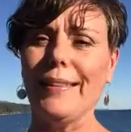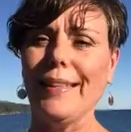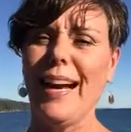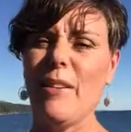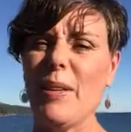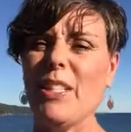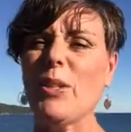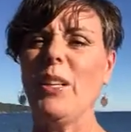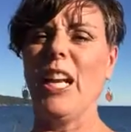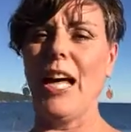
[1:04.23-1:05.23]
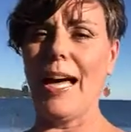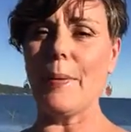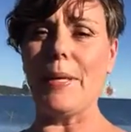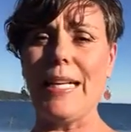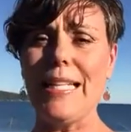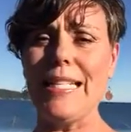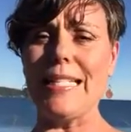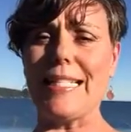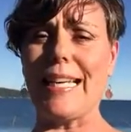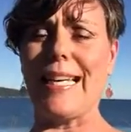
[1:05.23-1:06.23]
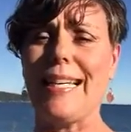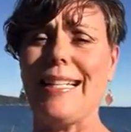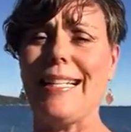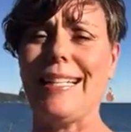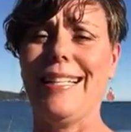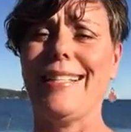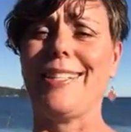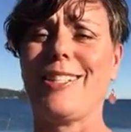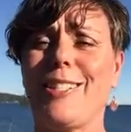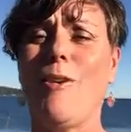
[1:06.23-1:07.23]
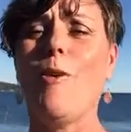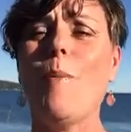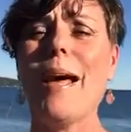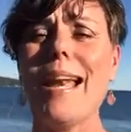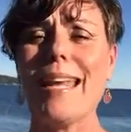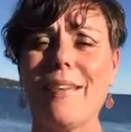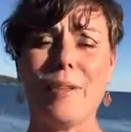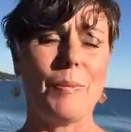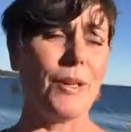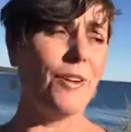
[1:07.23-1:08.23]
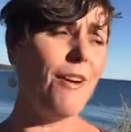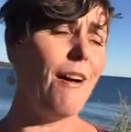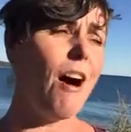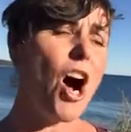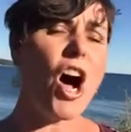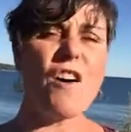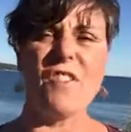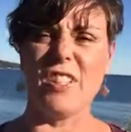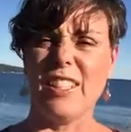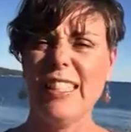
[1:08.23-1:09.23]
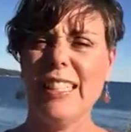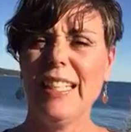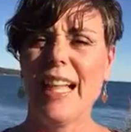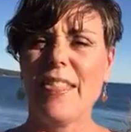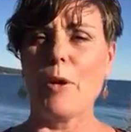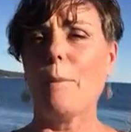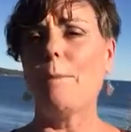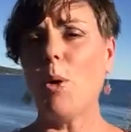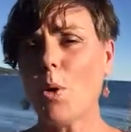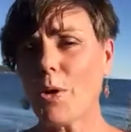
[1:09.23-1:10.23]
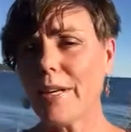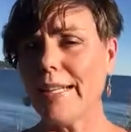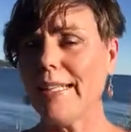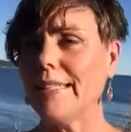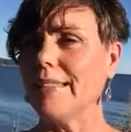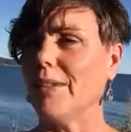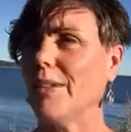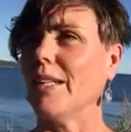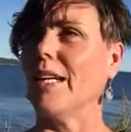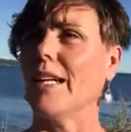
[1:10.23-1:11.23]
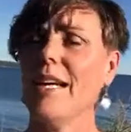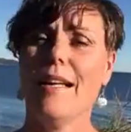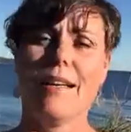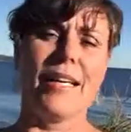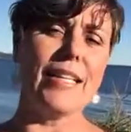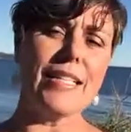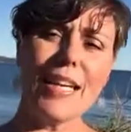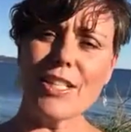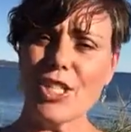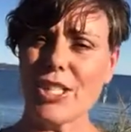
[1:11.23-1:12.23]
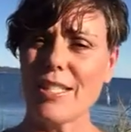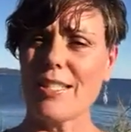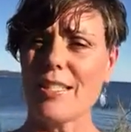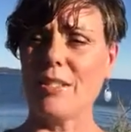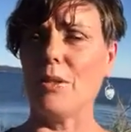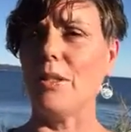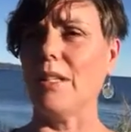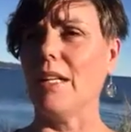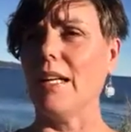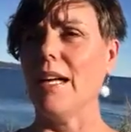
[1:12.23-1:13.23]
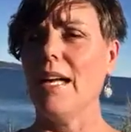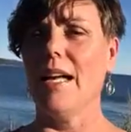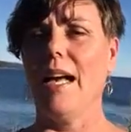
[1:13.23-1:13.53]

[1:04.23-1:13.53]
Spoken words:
but I've been to a lot of meetings and so many of them are awful. They're boring or contentious, or